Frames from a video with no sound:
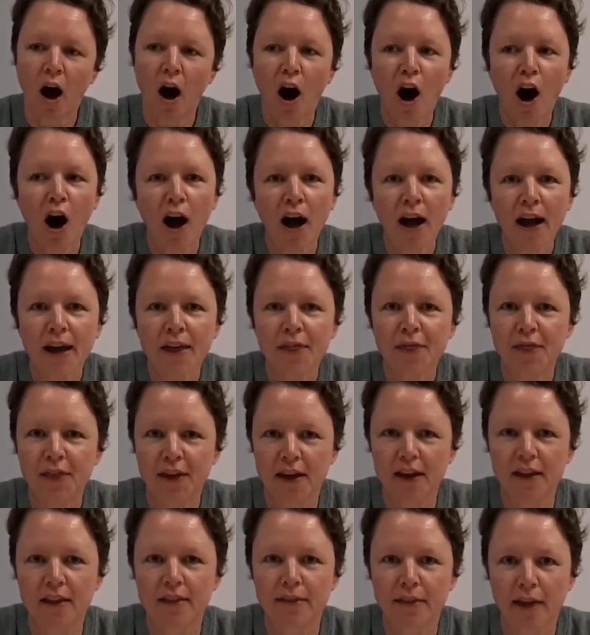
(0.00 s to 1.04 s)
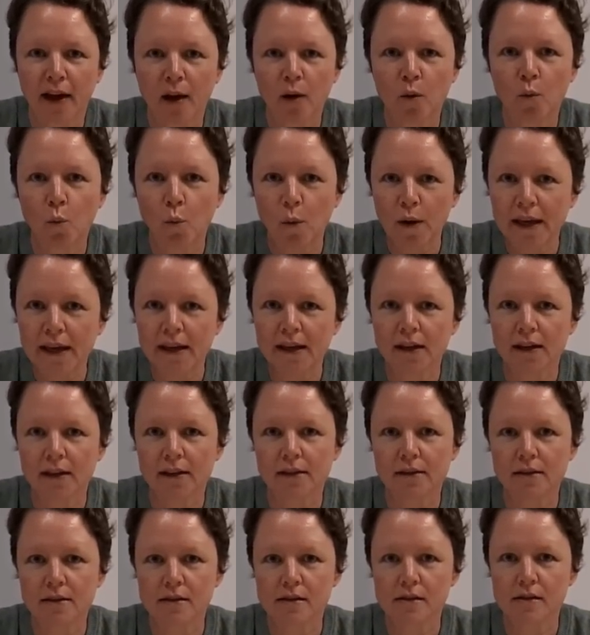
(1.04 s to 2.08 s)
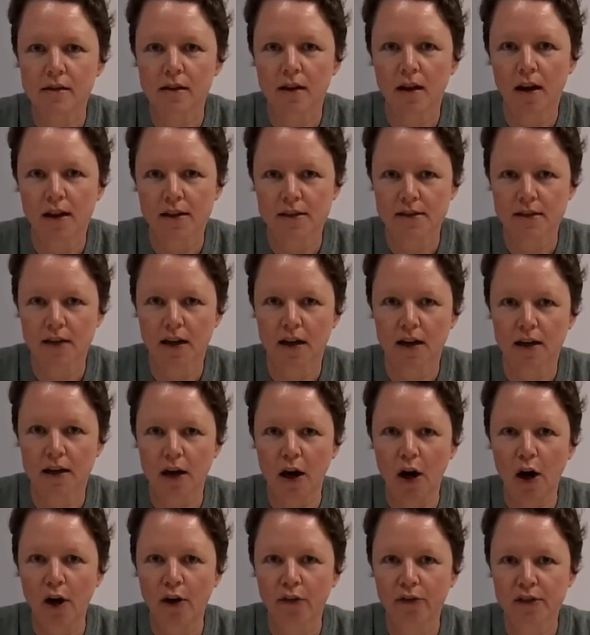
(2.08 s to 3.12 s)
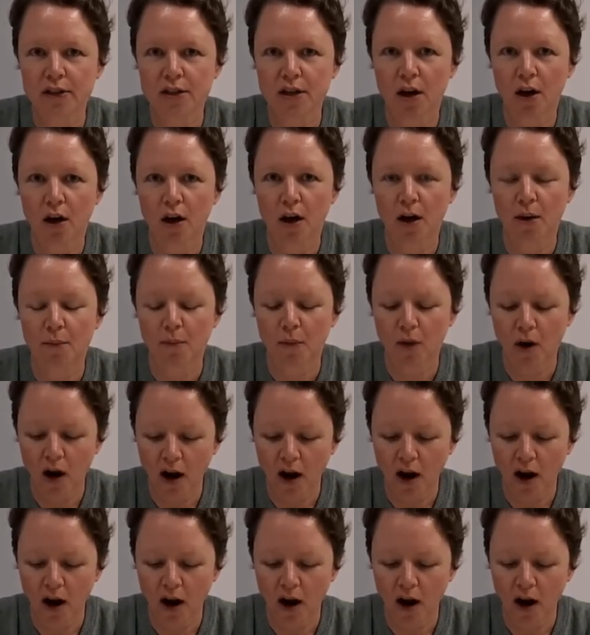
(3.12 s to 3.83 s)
I think that weakens a starter over time.